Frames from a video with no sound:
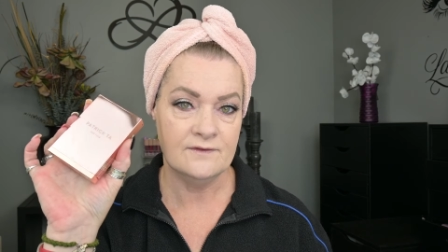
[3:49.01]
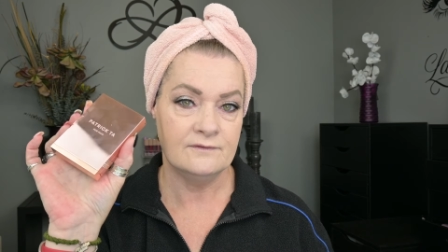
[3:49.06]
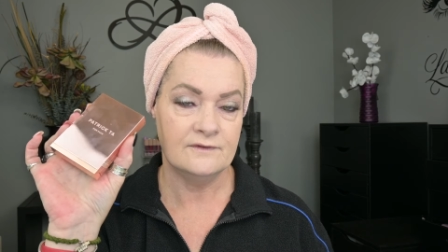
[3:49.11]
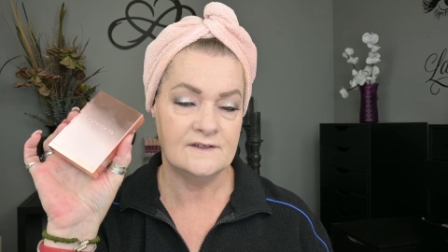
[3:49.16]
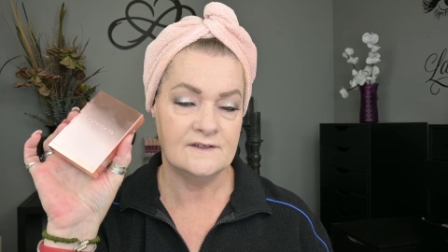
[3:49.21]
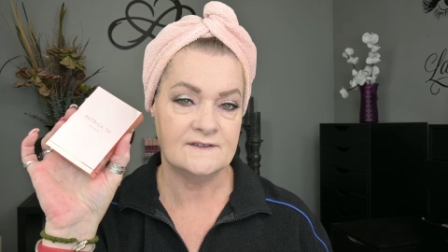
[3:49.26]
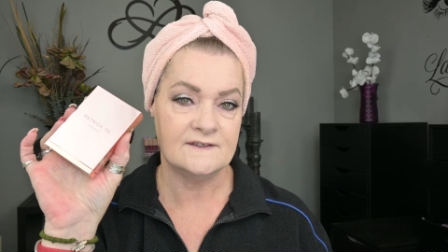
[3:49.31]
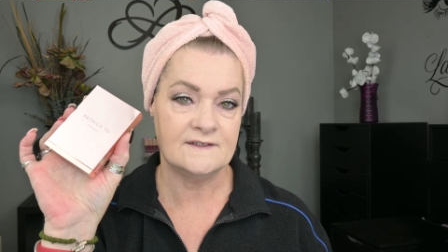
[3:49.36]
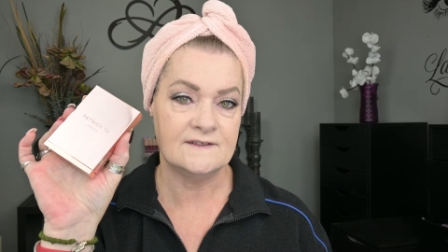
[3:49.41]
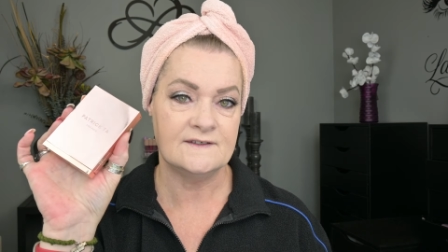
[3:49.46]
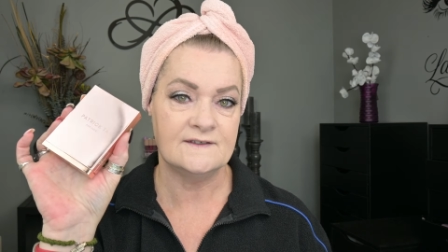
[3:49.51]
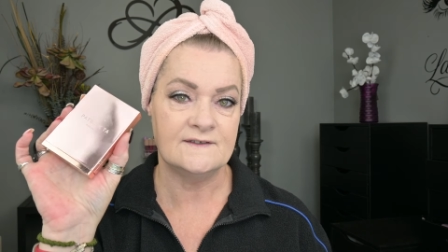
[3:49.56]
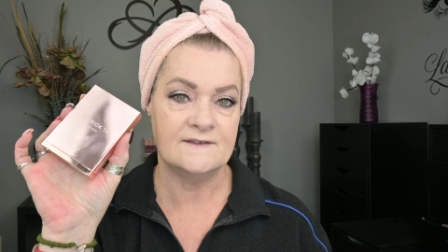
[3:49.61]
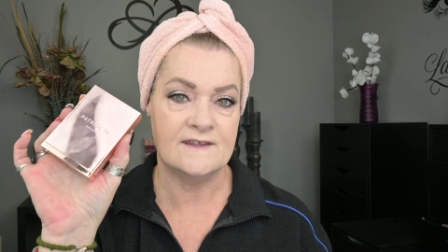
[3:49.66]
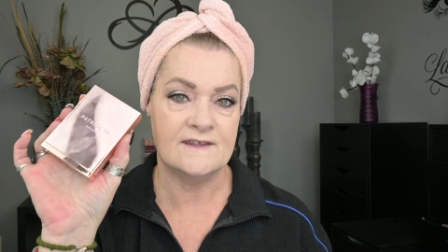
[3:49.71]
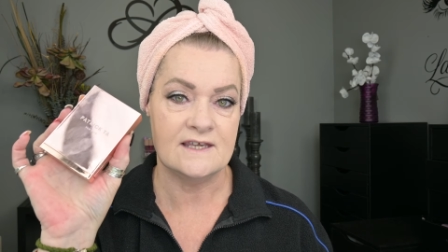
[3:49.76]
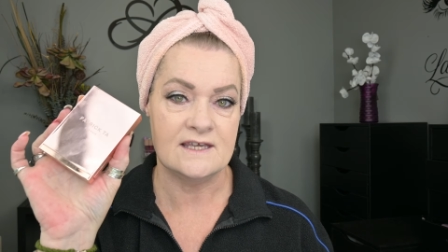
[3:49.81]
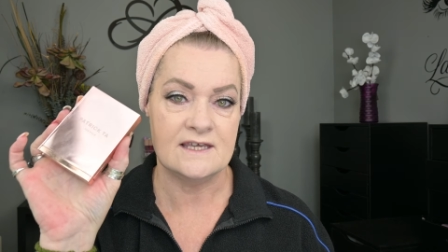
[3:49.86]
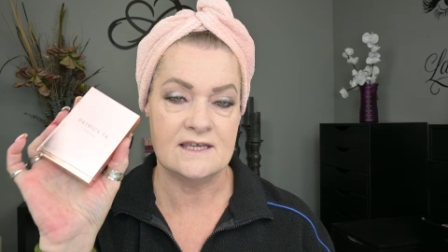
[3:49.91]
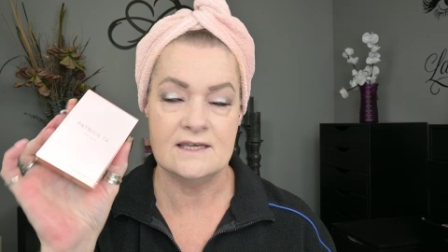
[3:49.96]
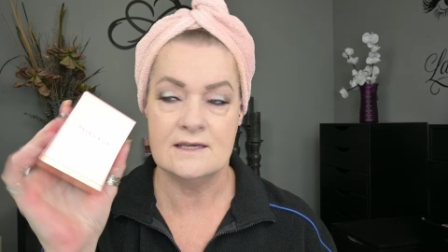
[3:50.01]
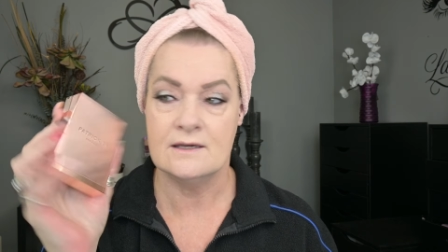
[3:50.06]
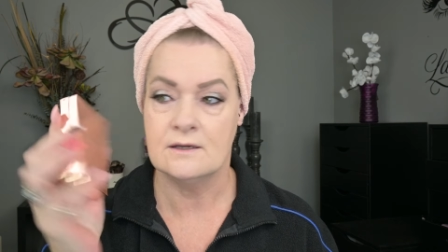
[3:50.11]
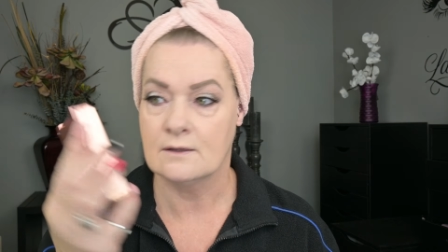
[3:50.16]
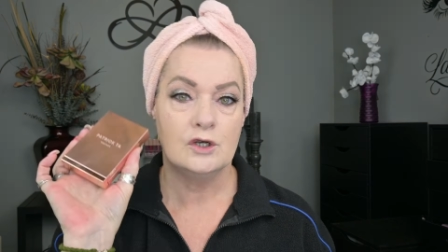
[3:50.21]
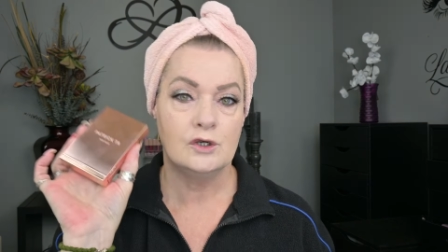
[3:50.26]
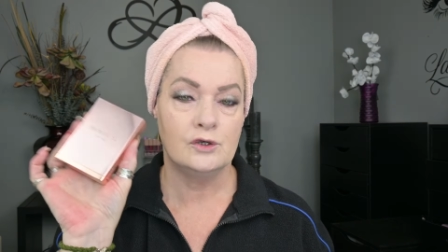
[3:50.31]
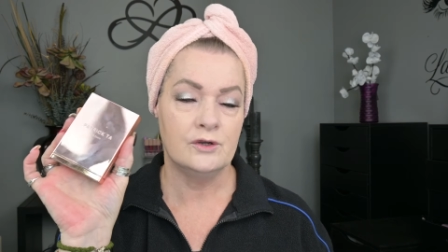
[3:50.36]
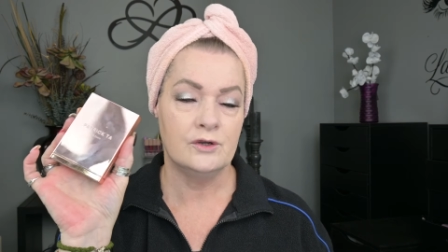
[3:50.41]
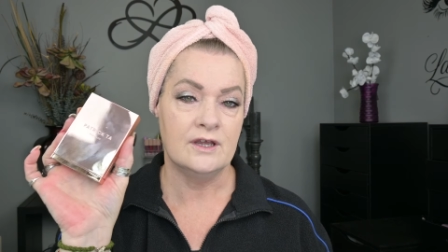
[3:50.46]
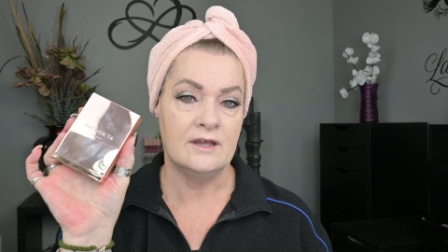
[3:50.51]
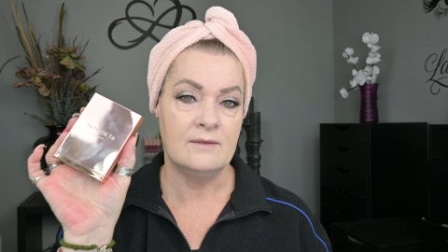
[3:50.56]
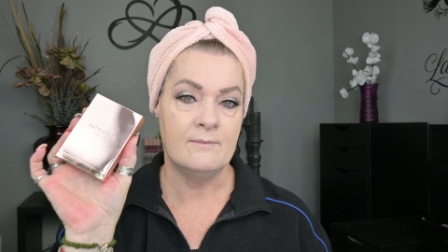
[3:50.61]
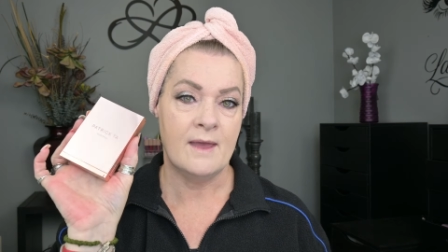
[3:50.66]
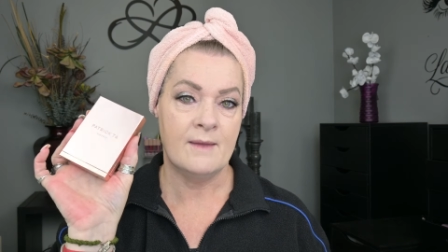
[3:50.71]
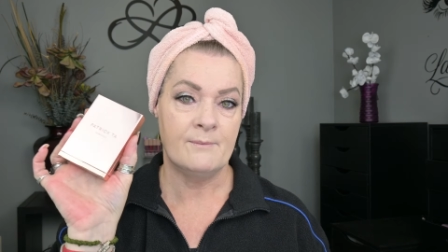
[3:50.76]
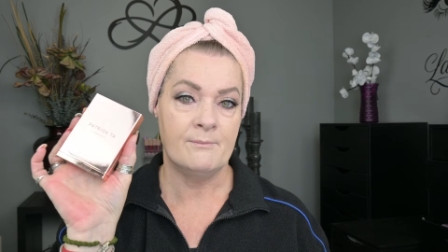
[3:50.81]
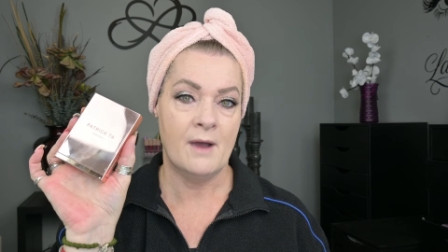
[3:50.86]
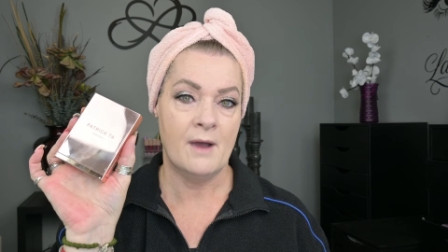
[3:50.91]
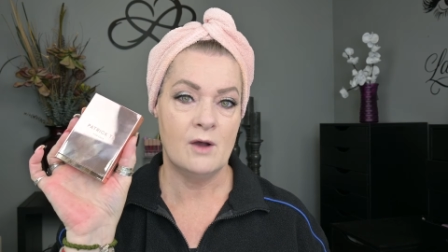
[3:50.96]
This is the Cream
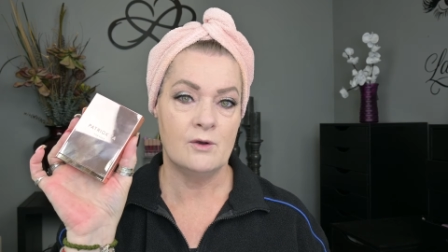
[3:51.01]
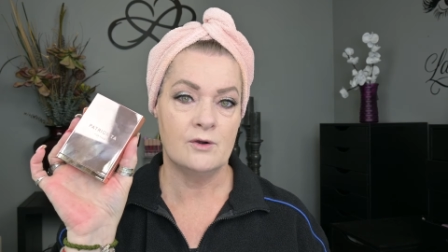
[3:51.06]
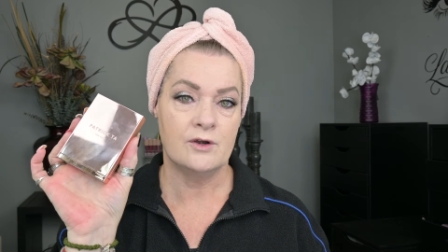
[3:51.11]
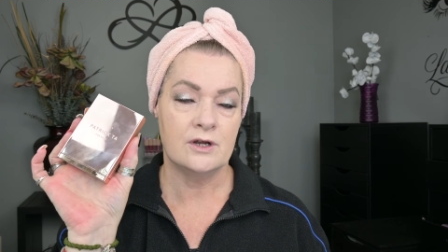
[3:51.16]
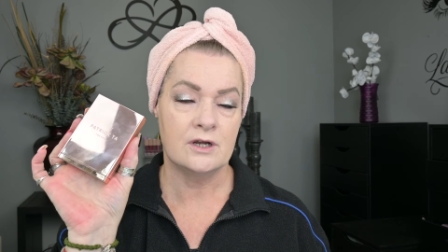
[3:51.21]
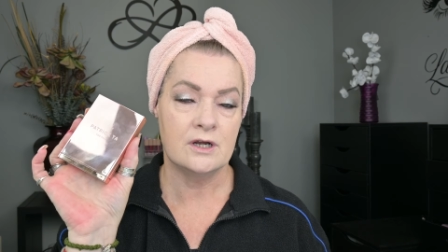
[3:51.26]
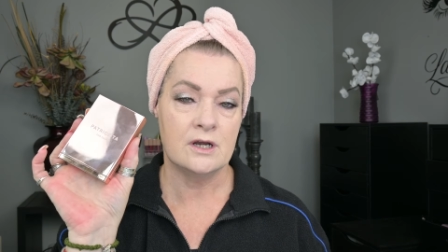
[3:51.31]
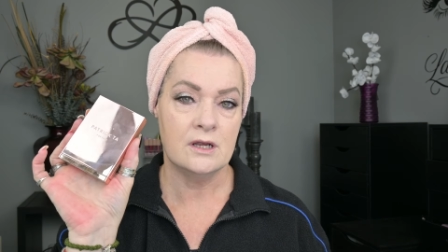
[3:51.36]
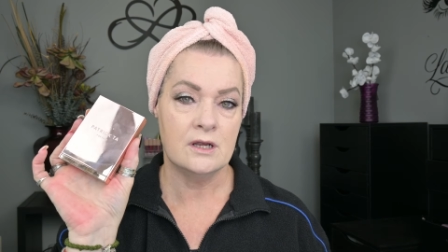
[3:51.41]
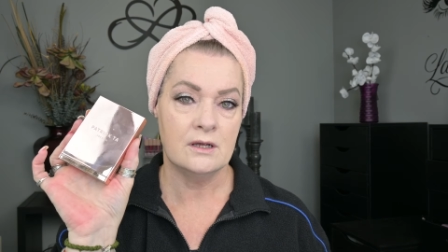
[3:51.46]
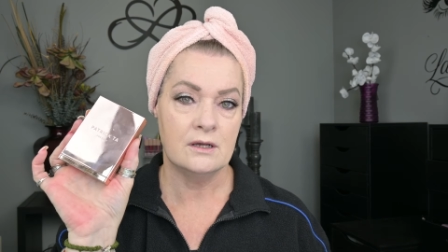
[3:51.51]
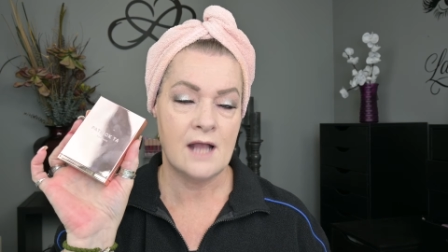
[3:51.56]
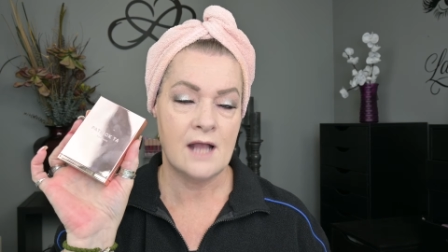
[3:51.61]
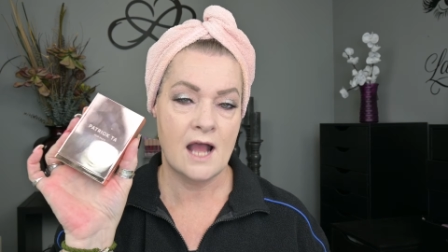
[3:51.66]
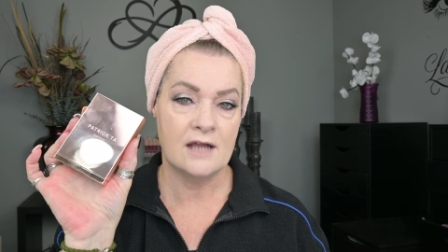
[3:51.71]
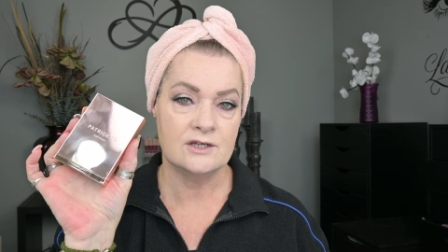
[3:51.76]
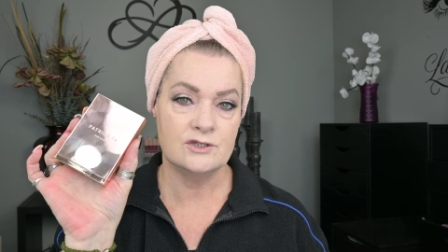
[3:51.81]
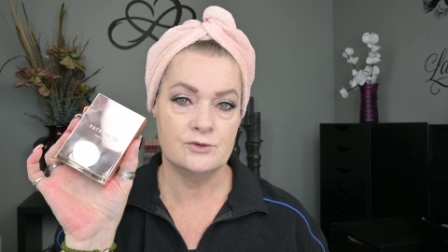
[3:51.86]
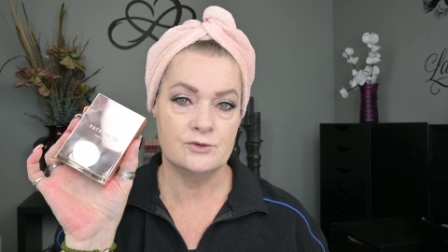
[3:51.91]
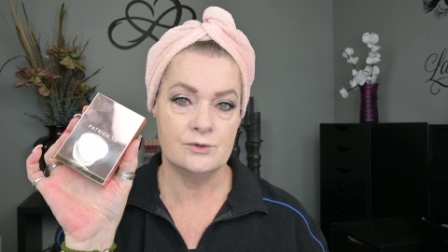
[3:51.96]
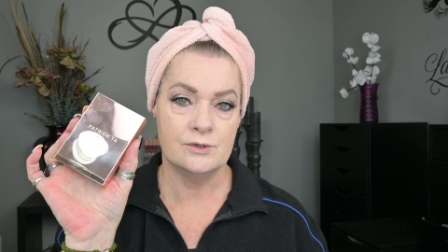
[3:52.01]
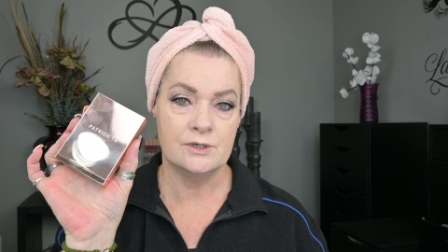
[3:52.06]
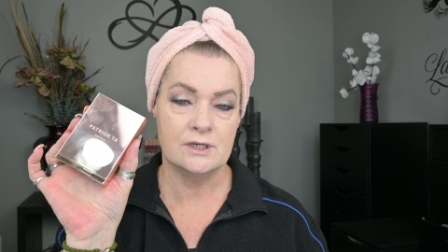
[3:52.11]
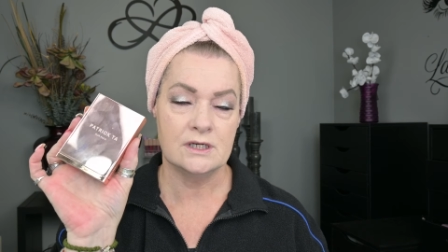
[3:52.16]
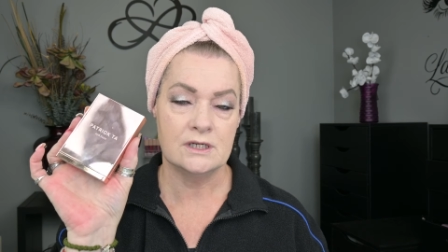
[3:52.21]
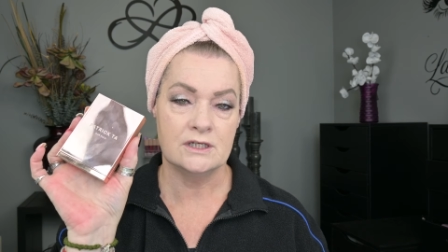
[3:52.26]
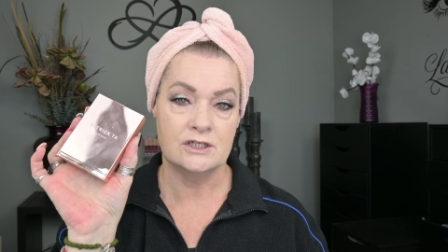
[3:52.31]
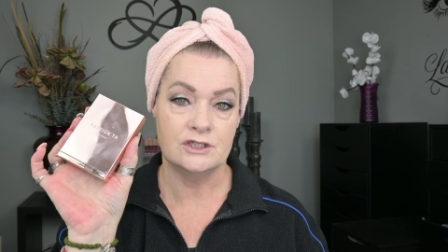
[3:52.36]
and Powder Contour